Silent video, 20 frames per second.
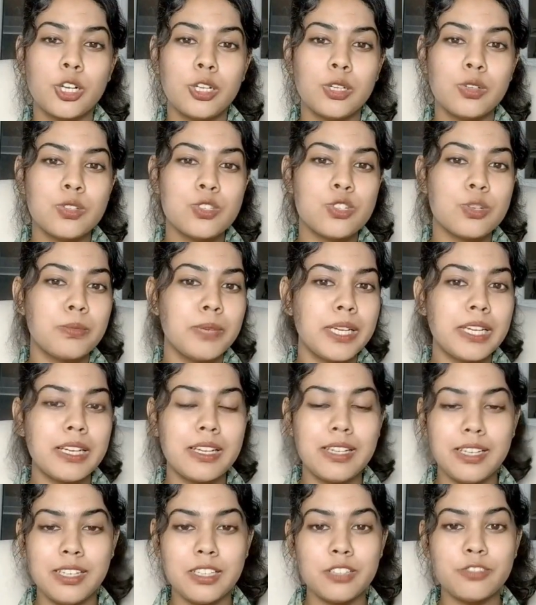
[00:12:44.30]
clothes remain
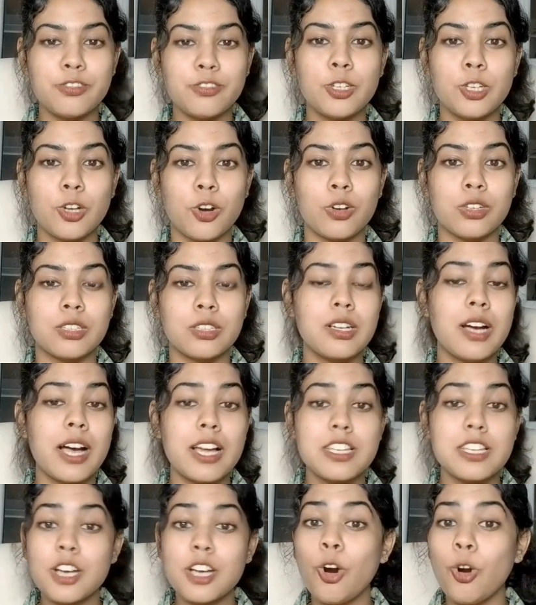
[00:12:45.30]
cleaner for longer
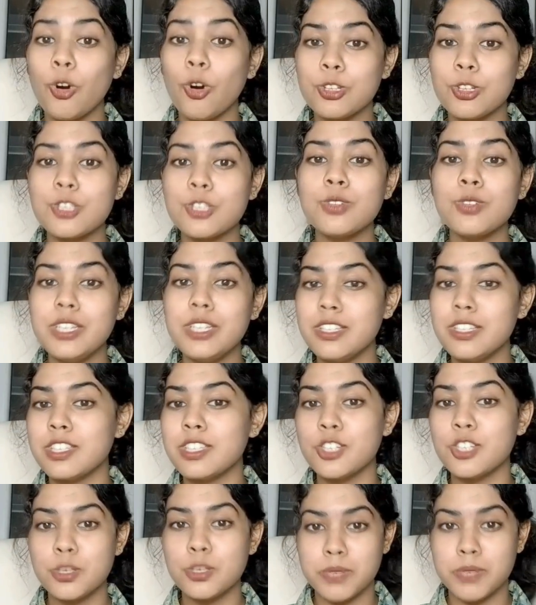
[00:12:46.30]
and are also
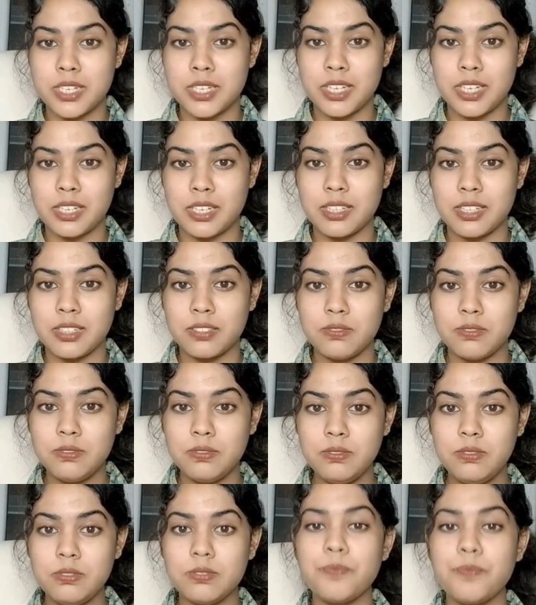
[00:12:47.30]
easier to maintain.
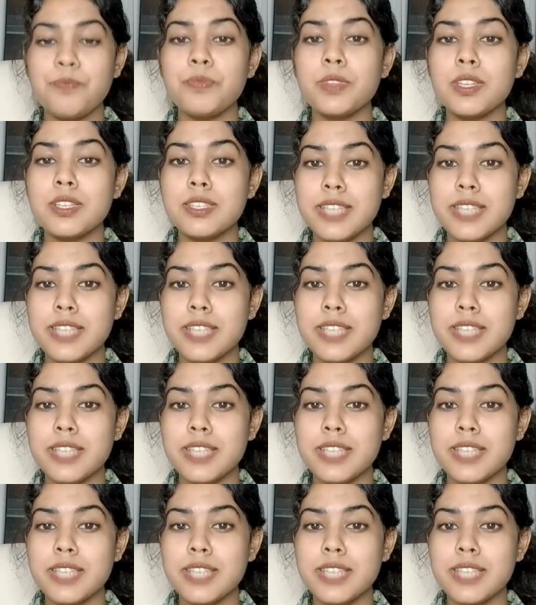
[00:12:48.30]
The